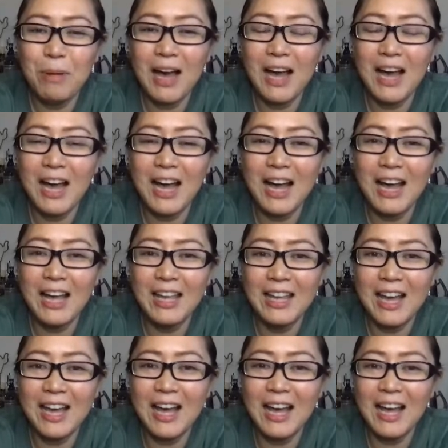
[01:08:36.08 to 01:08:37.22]
Bye.
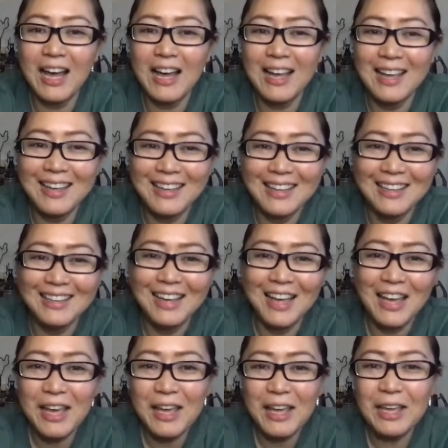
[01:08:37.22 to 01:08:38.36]
Hi.
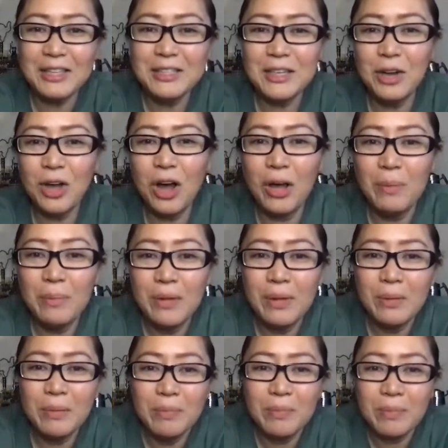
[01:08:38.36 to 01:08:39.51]
His ano,
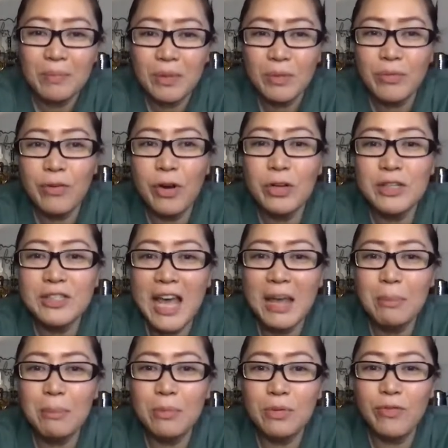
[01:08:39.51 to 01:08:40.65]
first
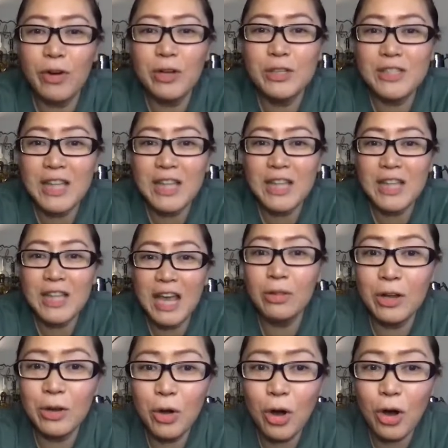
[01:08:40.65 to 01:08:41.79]
time the,
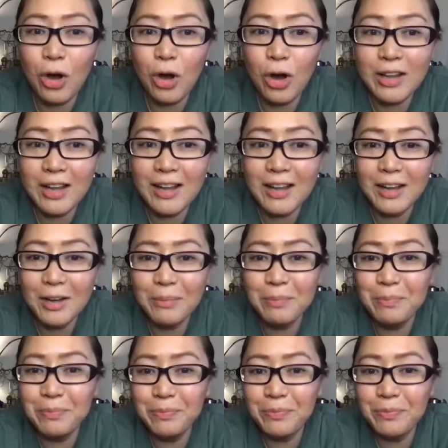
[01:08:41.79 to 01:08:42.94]

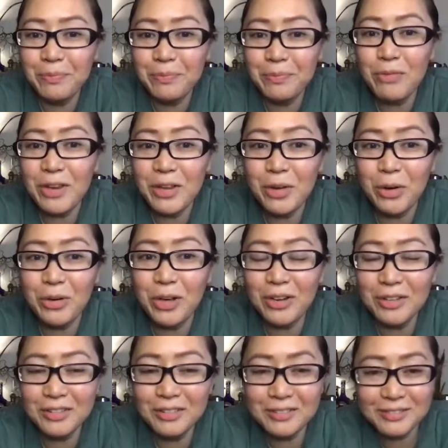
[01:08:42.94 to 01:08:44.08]
ano, on the video, no?